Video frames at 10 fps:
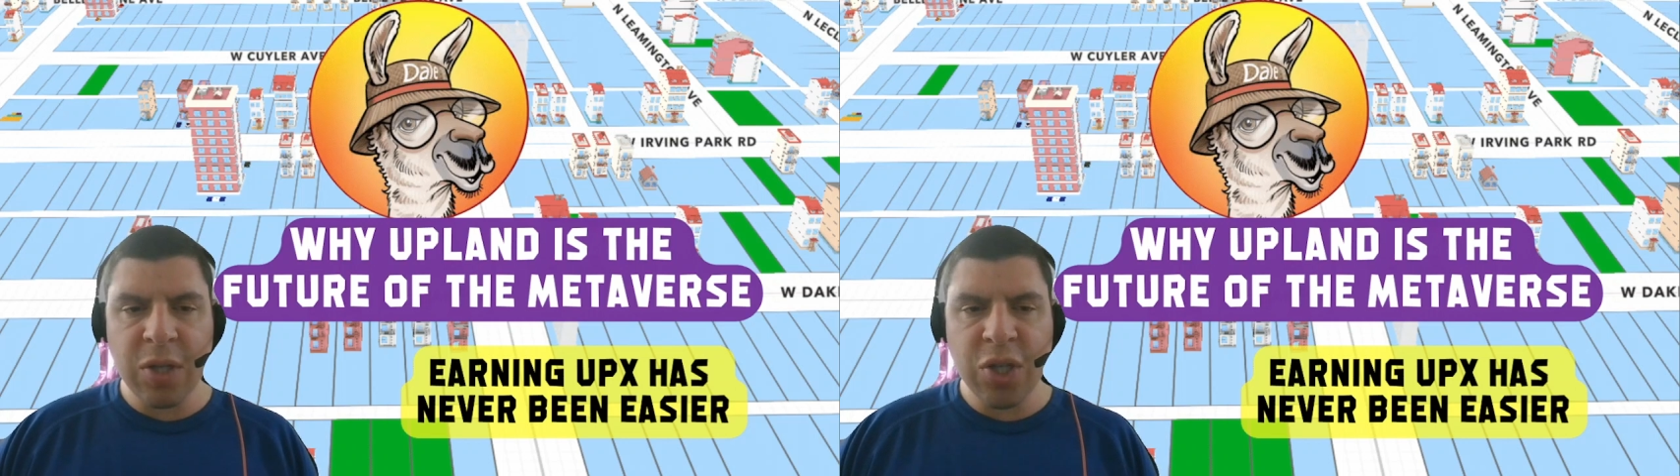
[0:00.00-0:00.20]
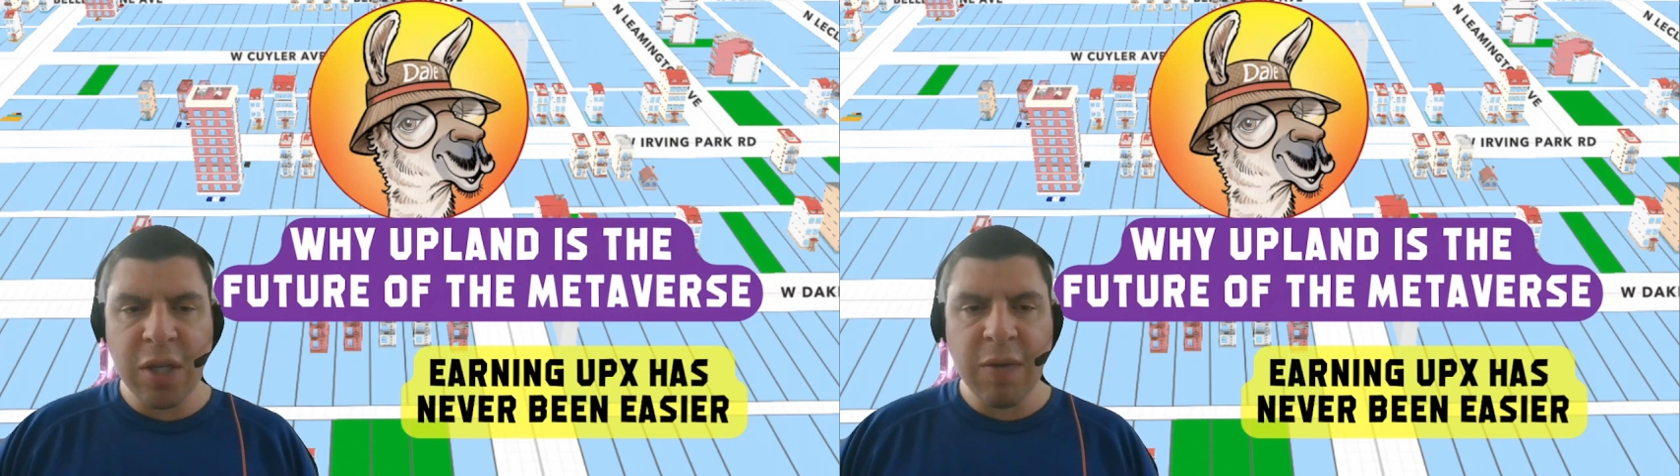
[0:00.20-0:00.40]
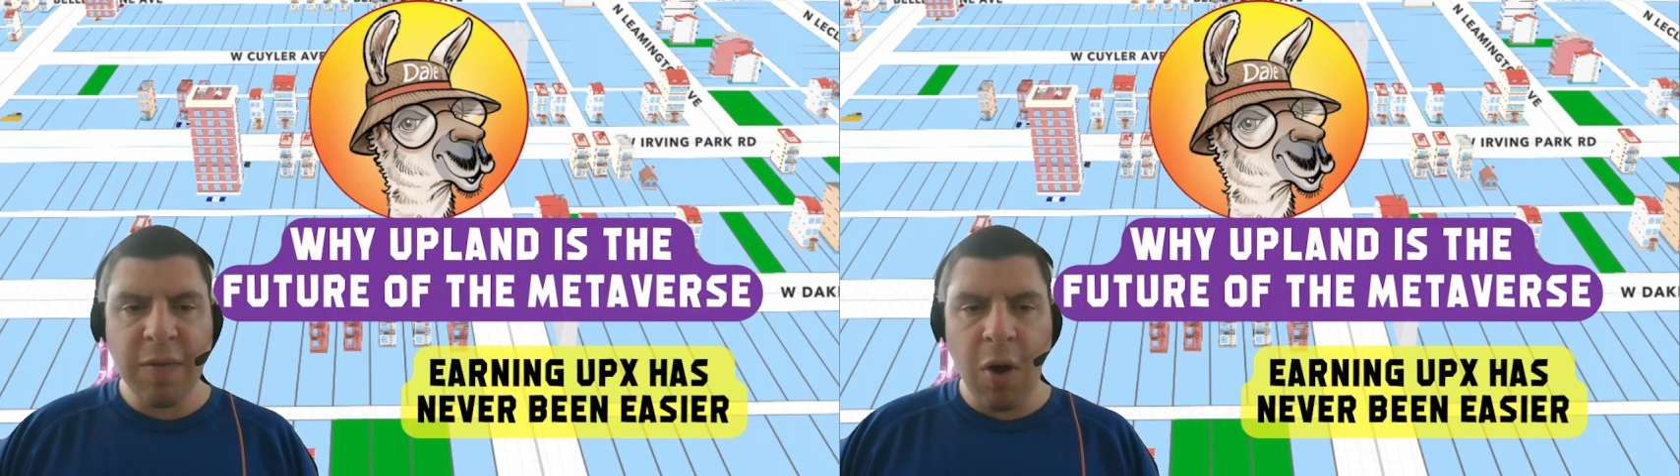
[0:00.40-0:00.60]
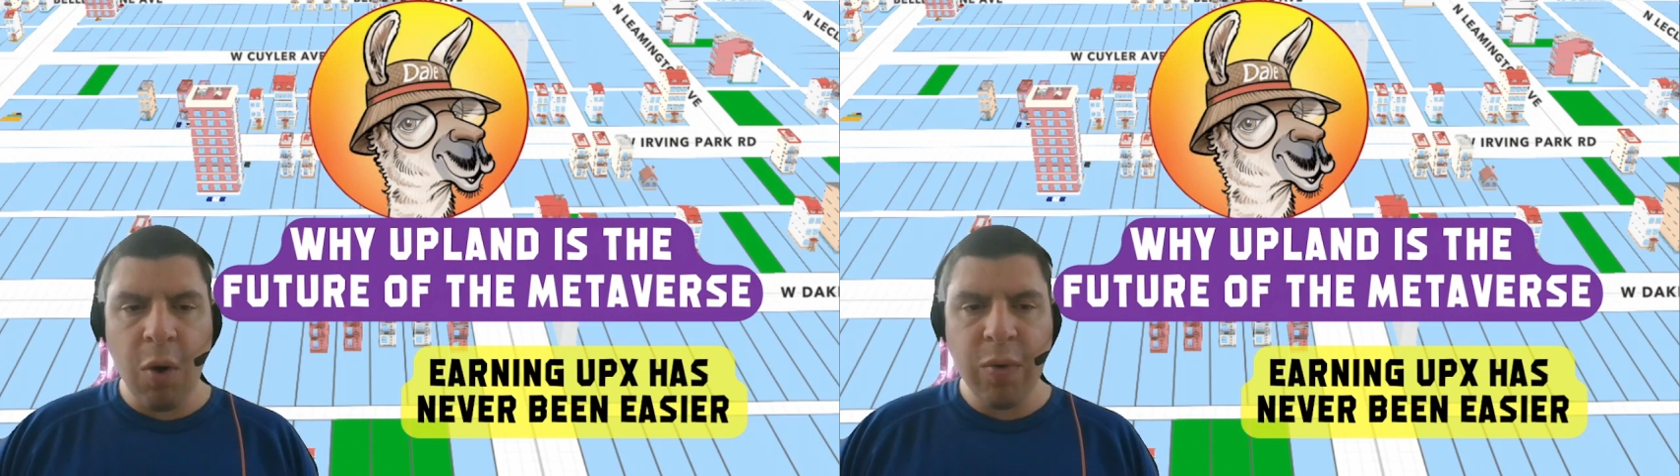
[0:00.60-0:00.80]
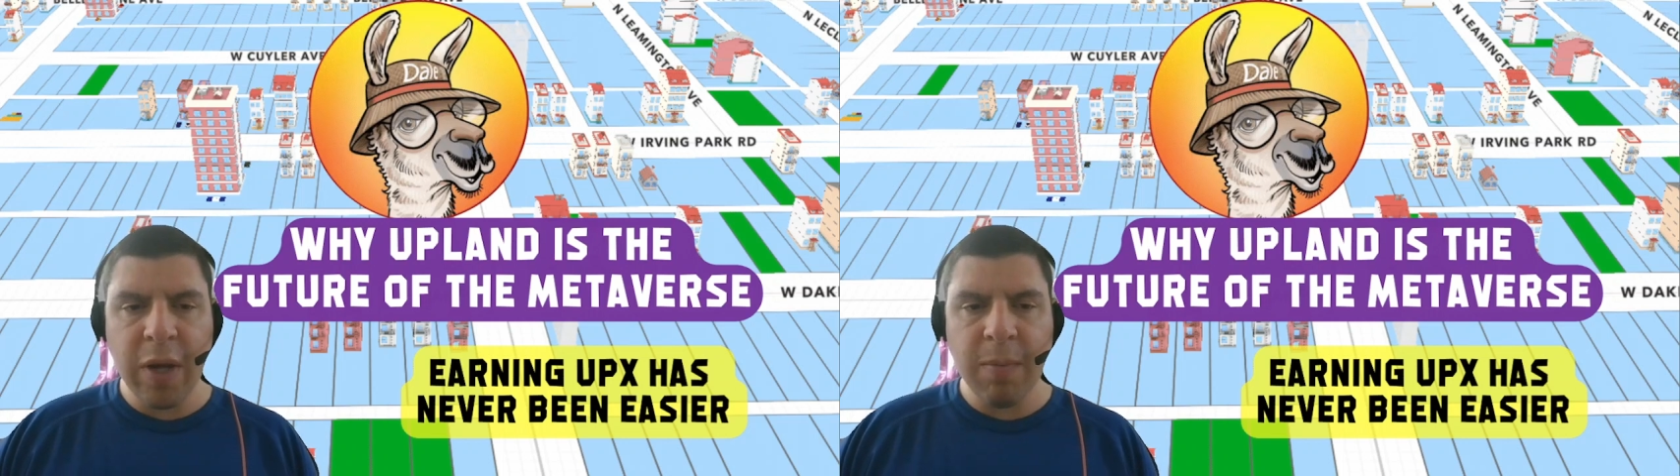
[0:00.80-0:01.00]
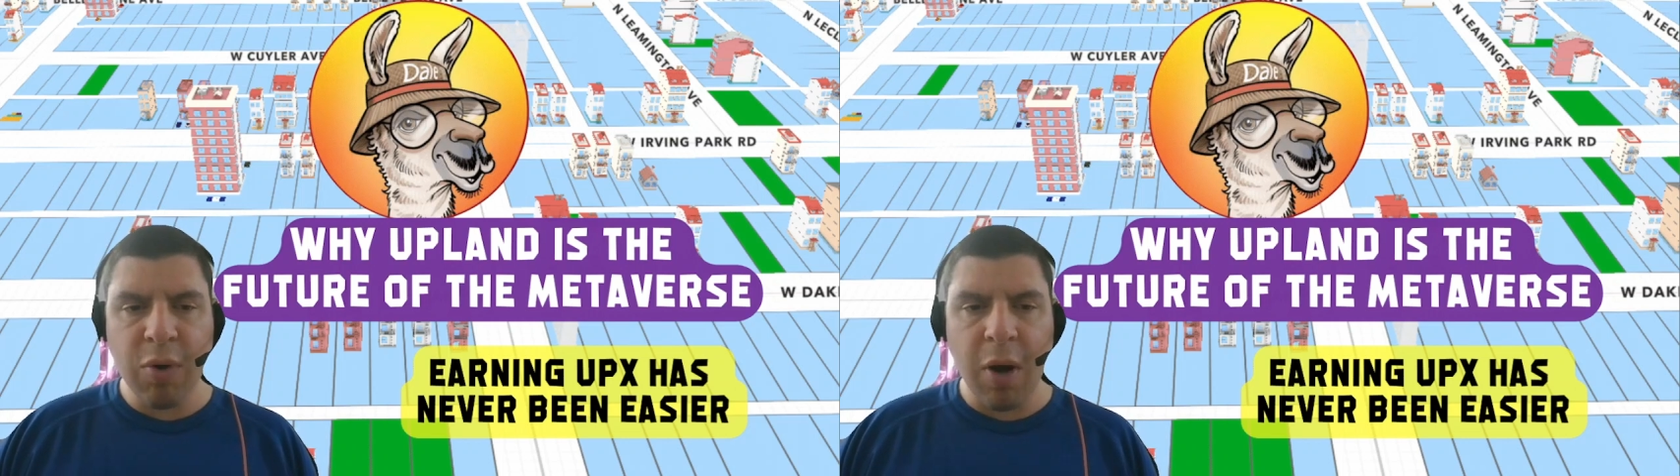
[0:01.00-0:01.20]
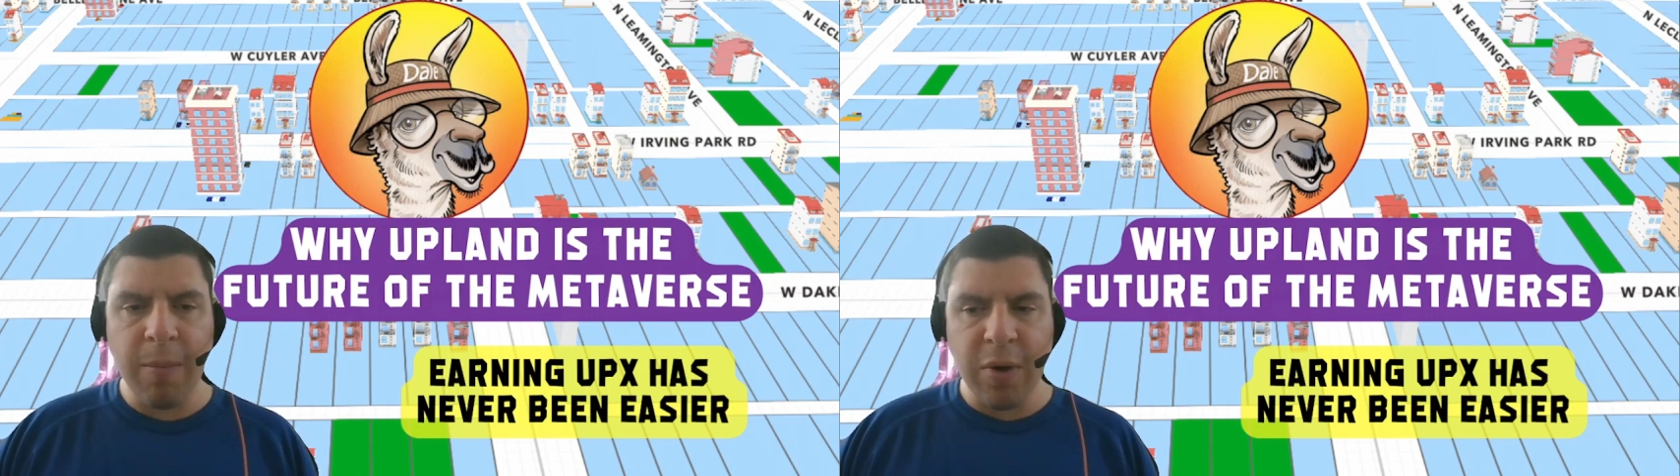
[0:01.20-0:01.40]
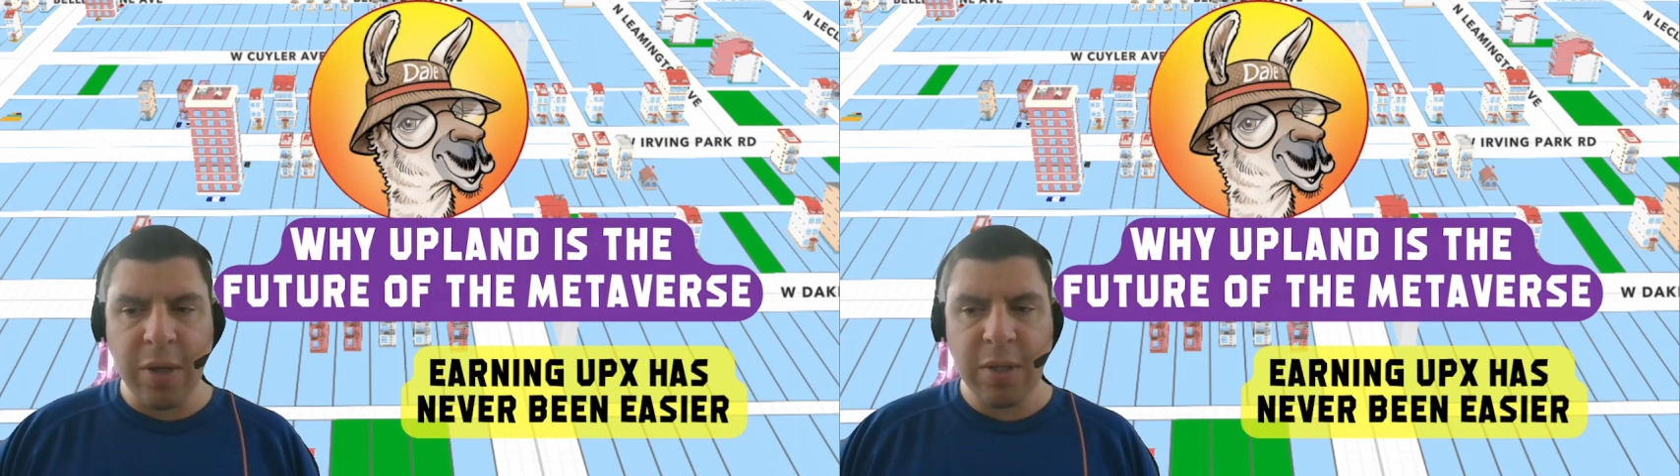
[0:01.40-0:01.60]
just for owning
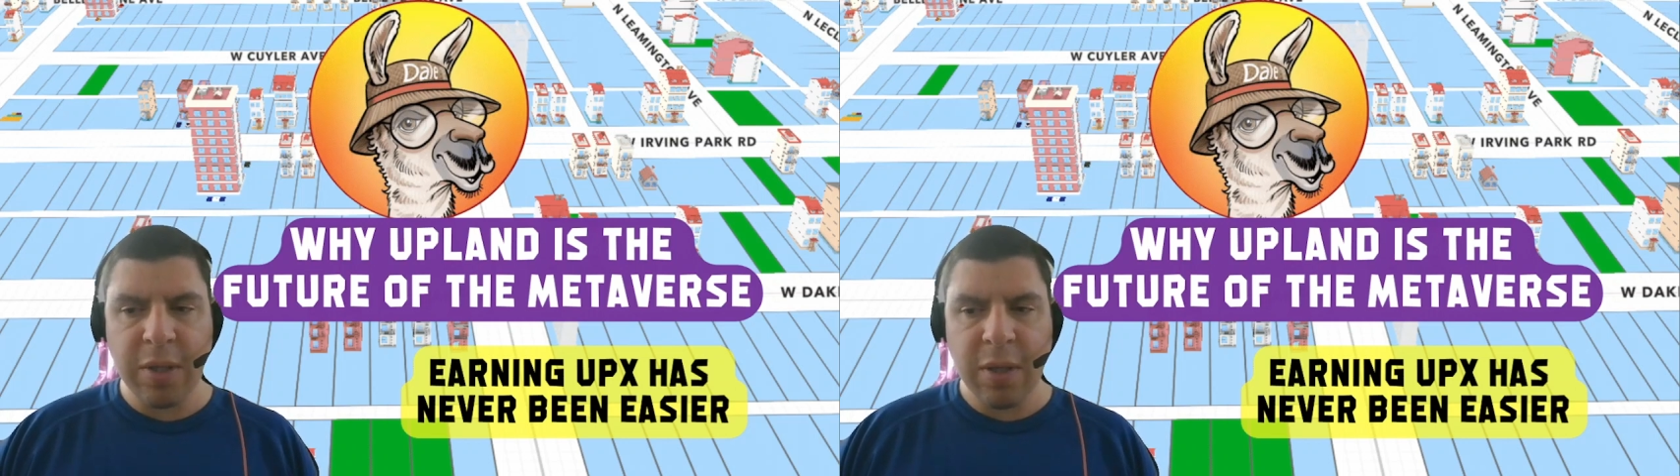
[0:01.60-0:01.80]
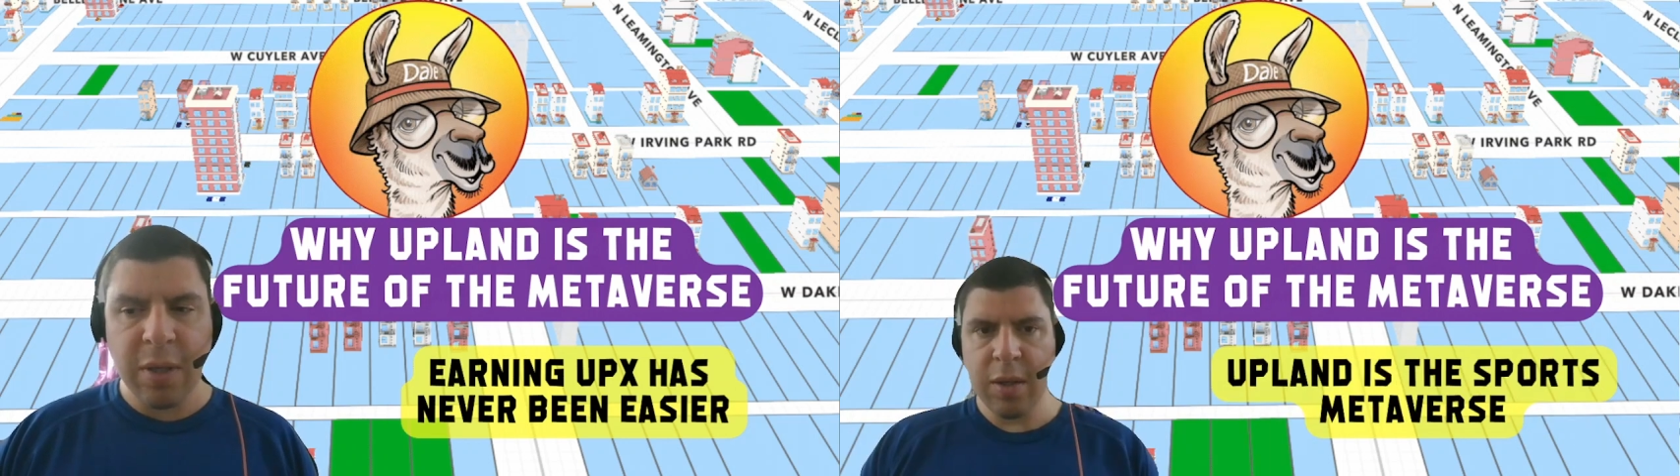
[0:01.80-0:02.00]
properties.